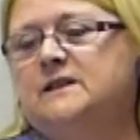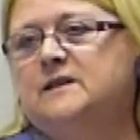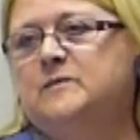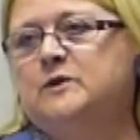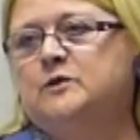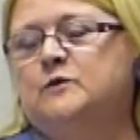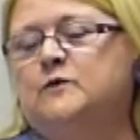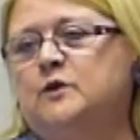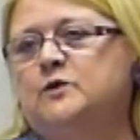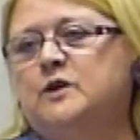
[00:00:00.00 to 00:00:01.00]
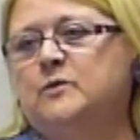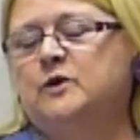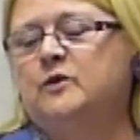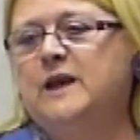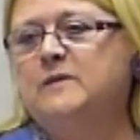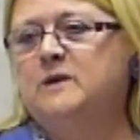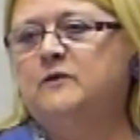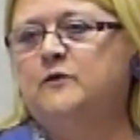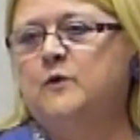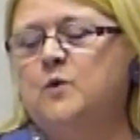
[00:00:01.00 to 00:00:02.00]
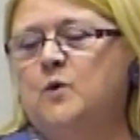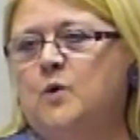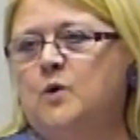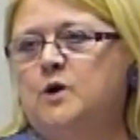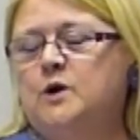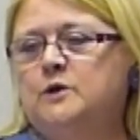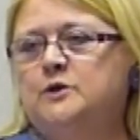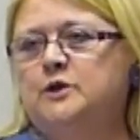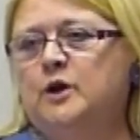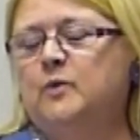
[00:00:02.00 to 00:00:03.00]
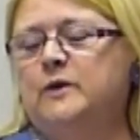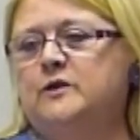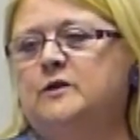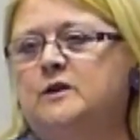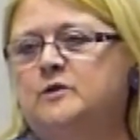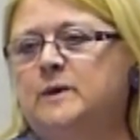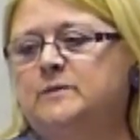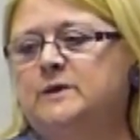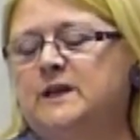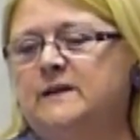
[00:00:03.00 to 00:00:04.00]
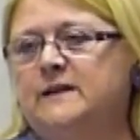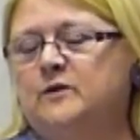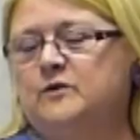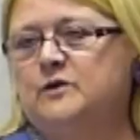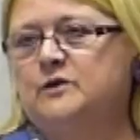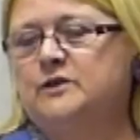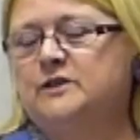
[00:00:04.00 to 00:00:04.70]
Because you've got to know what you're aiming for to know whether you're going to be able to get there or not.